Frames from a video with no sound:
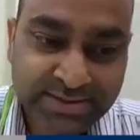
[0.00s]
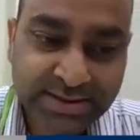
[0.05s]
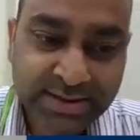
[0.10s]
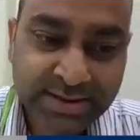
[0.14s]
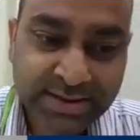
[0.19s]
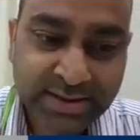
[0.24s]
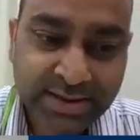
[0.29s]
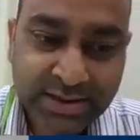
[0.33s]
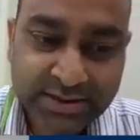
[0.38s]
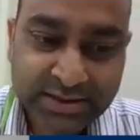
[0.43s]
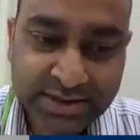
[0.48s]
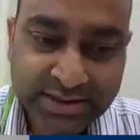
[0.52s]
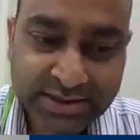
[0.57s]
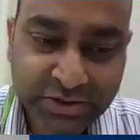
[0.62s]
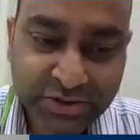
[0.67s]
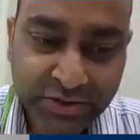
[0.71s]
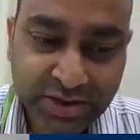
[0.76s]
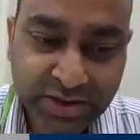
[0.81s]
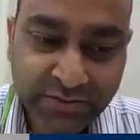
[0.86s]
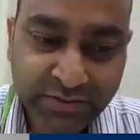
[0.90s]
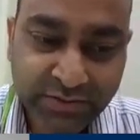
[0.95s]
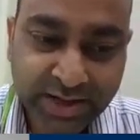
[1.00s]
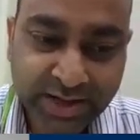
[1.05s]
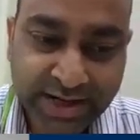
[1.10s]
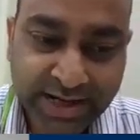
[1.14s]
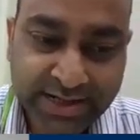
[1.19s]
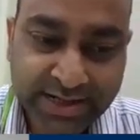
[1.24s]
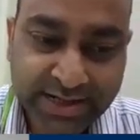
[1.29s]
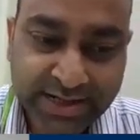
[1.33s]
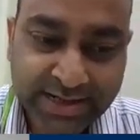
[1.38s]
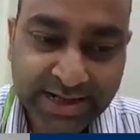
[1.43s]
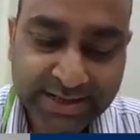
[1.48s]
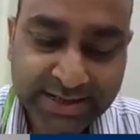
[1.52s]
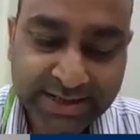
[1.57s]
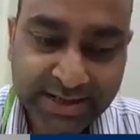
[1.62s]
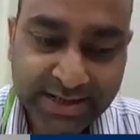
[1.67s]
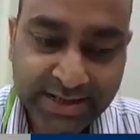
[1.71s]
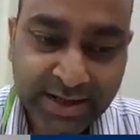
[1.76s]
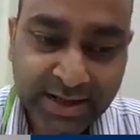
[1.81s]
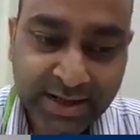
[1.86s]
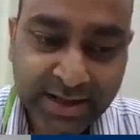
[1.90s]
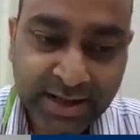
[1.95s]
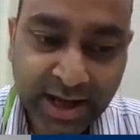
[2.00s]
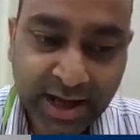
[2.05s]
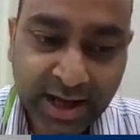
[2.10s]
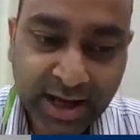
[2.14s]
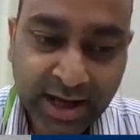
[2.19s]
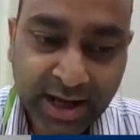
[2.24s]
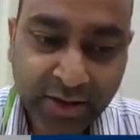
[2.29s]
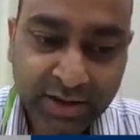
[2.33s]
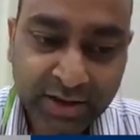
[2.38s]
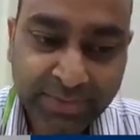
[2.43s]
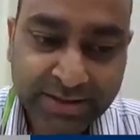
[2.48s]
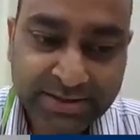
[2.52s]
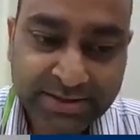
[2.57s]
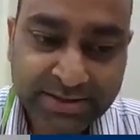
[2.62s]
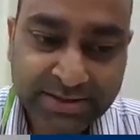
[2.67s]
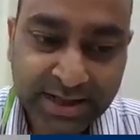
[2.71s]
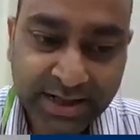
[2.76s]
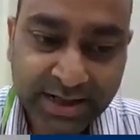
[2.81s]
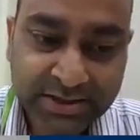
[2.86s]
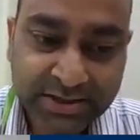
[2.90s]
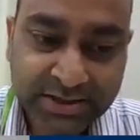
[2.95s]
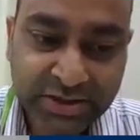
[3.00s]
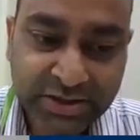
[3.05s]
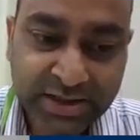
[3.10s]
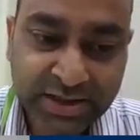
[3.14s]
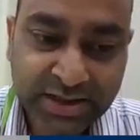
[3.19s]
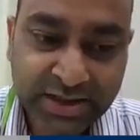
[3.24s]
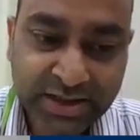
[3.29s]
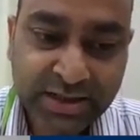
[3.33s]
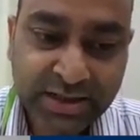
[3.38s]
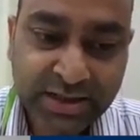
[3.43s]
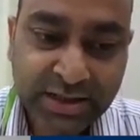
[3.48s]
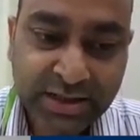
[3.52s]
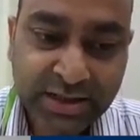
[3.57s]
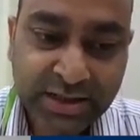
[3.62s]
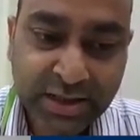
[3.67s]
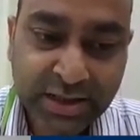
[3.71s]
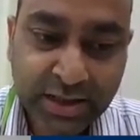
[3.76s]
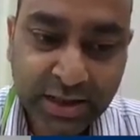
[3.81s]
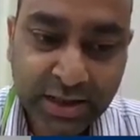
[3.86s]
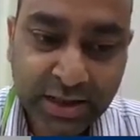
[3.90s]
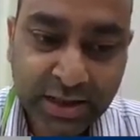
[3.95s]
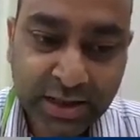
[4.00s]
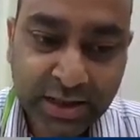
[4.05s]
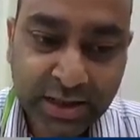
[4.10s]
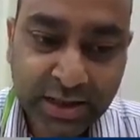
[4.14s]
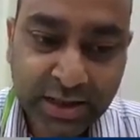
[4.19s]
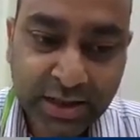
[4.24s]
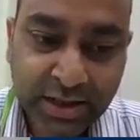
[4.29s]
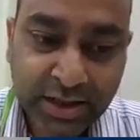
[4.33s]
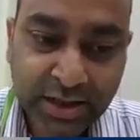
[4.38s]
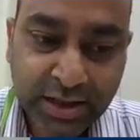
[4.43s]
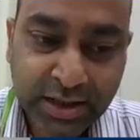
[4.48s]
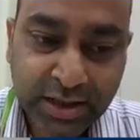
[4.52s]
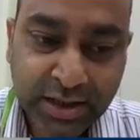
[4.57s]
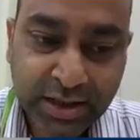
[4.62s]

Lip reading: just to give you an idea that how lipids are actually uh,